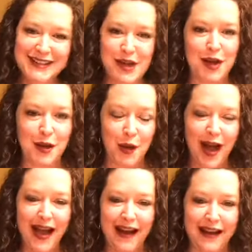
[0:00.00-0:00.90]
to
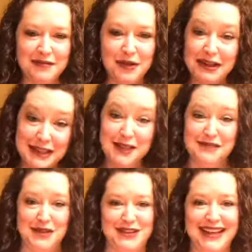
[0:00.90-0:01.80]
um,
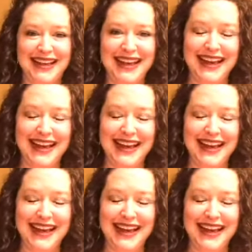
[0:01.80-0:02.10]
Christian music.